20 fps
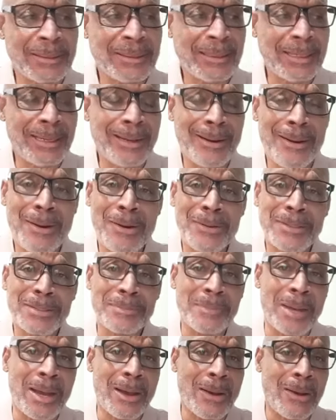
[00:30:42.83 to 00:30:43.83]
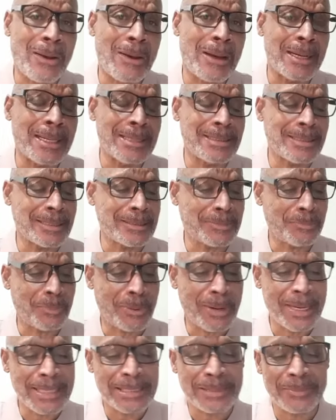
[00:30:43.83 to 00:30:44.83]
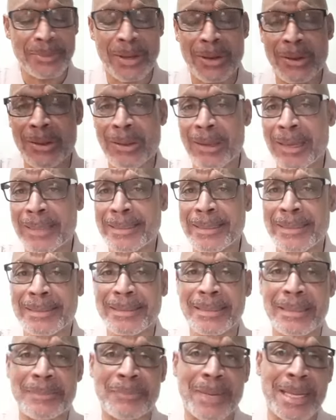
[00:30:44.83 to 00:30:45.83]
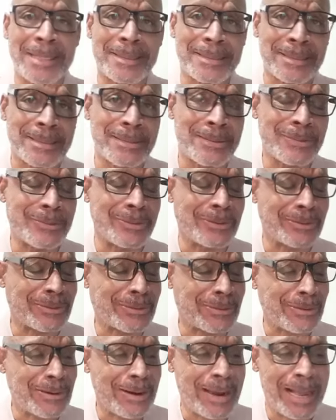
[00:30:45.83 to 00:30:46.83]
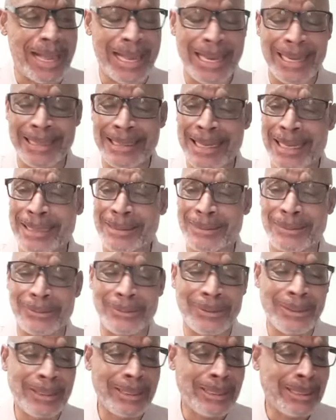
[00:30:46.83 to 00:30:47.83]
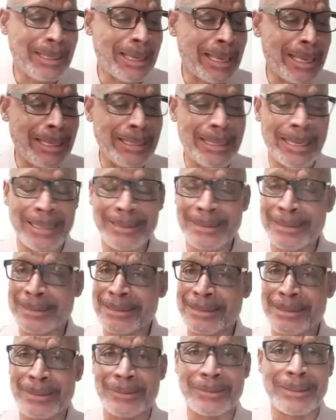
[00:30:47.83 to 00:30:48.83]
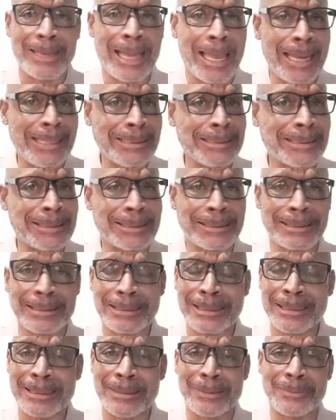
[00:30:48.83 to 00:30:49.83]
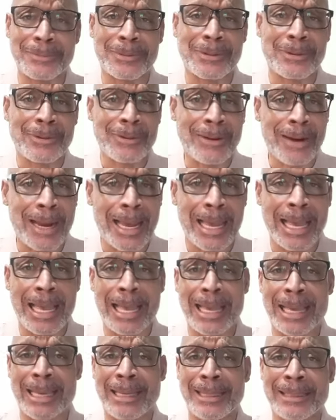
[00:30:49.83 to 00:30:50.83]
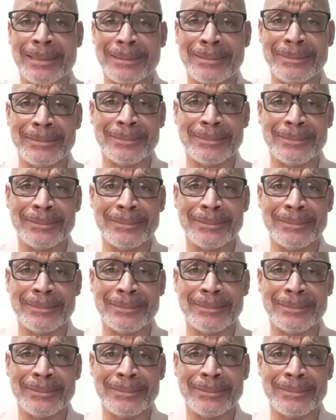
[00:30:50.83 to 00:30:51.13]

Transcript: It hurts my heart. It just breaks my heart to see my children crying. I don't, I, I just don't like to see them crying.